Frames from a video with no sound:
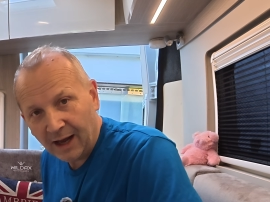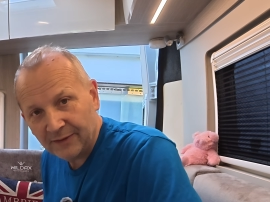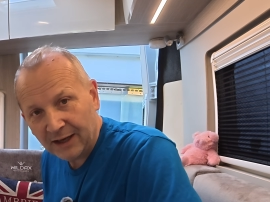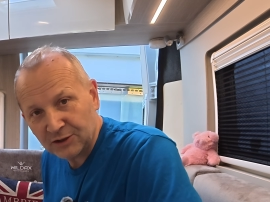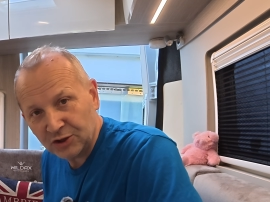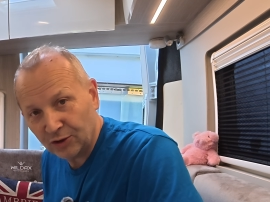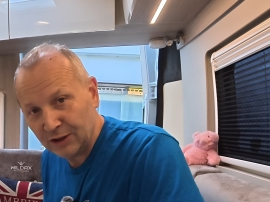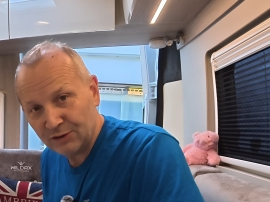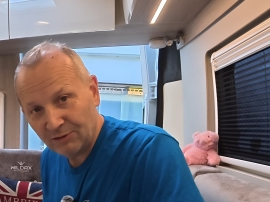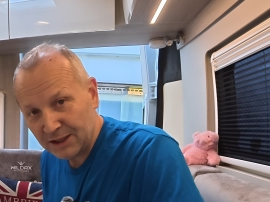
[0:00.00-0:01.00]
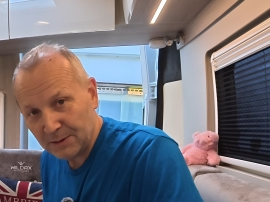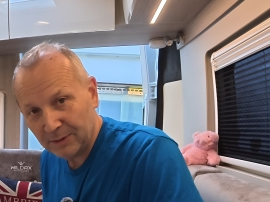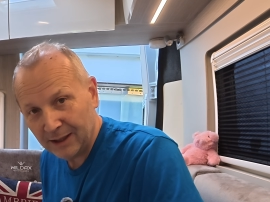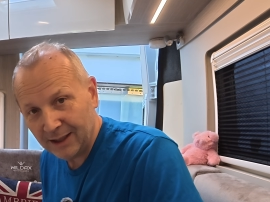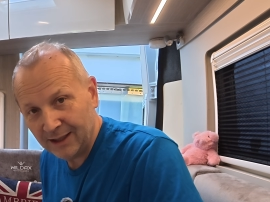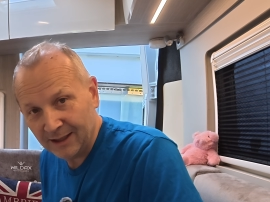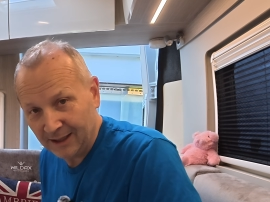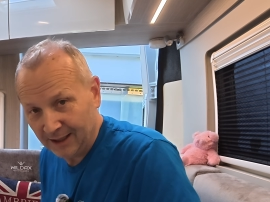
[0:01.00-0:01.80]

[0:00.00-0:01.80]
and that's Johnny's recipe.